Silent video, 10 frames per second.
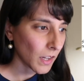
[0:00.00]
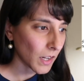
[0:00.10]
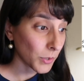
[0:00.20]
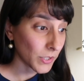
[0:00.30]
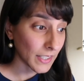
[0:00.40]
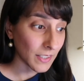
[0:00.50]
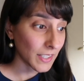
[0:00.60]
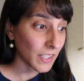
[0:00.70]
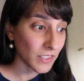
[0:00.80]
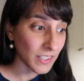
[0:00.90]
I wrote down
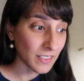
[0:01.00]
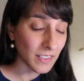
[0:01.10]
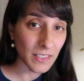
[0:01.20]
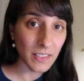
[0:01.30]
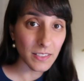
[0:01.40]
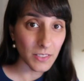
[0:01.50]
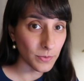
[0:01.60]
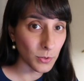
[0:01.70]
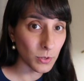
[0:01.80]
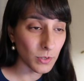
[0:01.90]
inheritance,
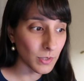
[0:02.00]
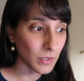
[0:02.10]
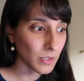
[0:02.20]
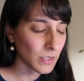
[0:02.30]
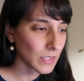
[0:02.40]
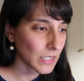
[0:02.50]
divorce.